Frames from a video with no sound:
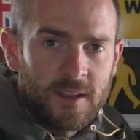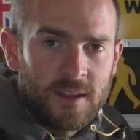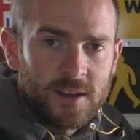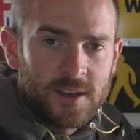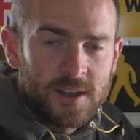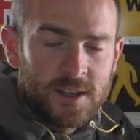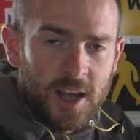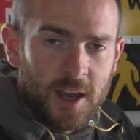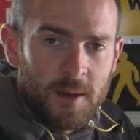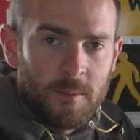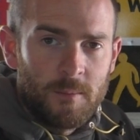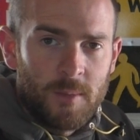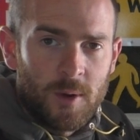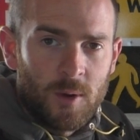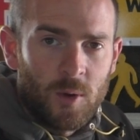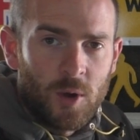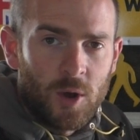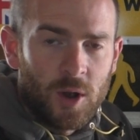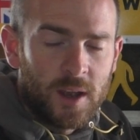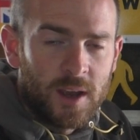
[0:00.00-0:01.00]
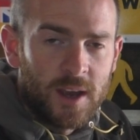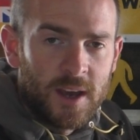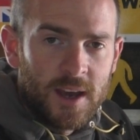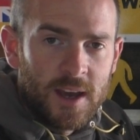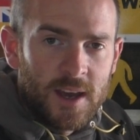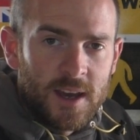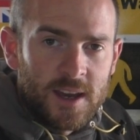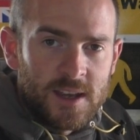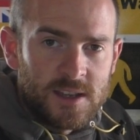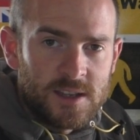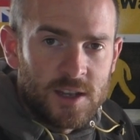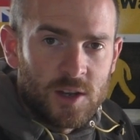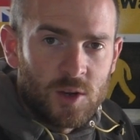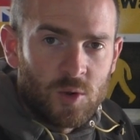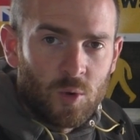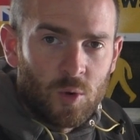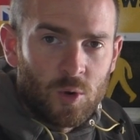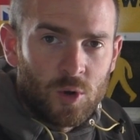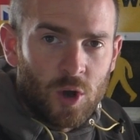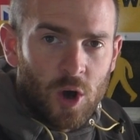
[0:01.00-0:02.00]
the timber work is in
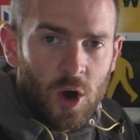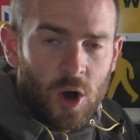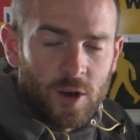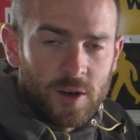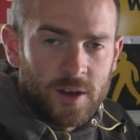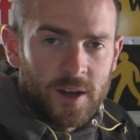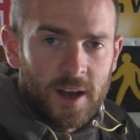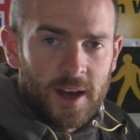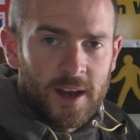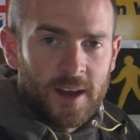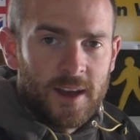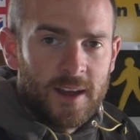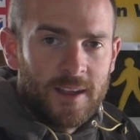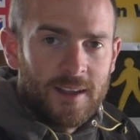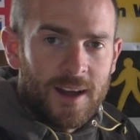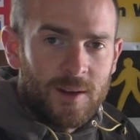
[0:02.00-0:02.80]
good order,